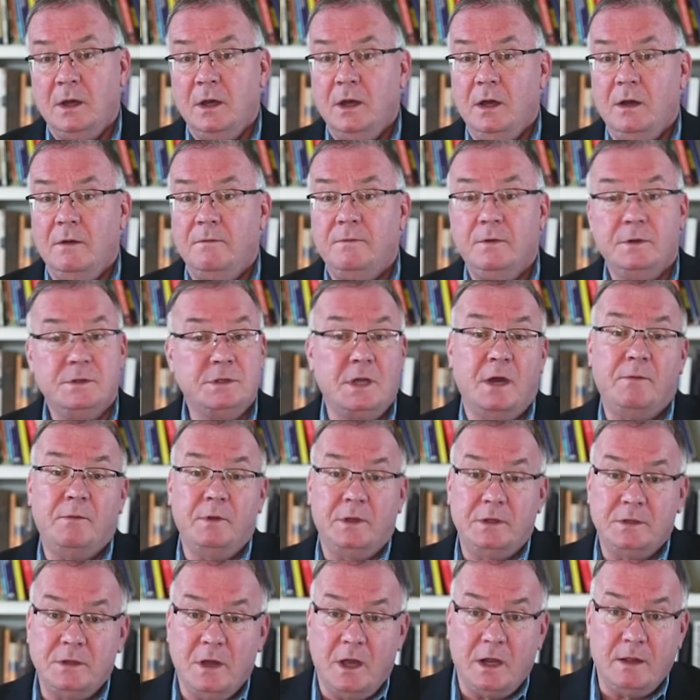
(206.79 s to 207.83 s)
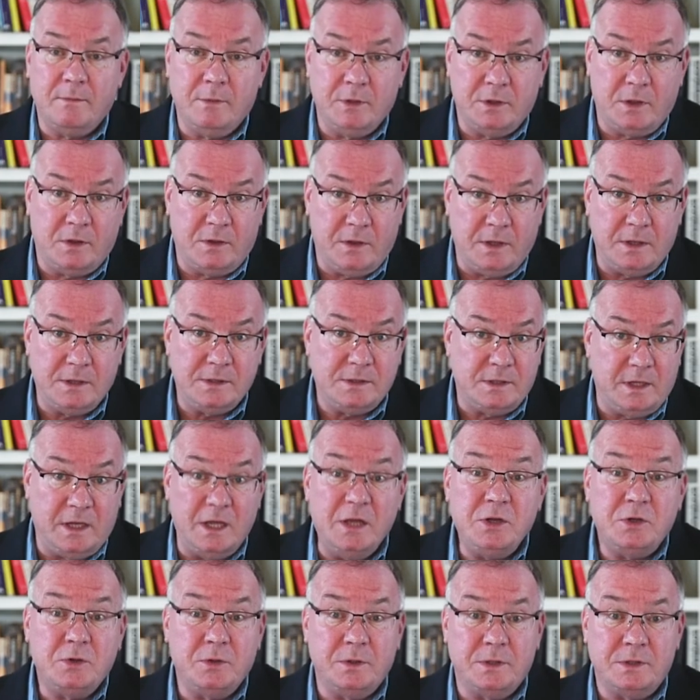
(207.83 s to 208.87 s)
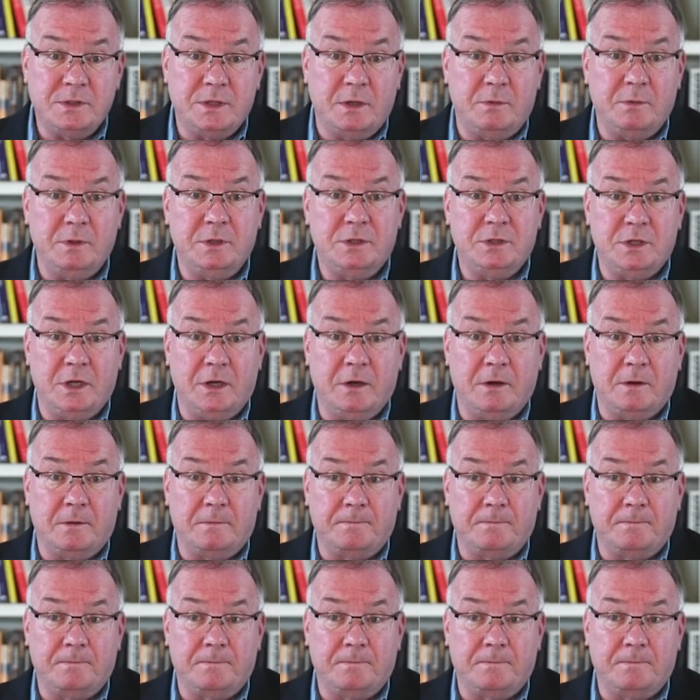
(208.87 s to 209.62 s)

Uh, first off, we could talk about the things, the interests that we share.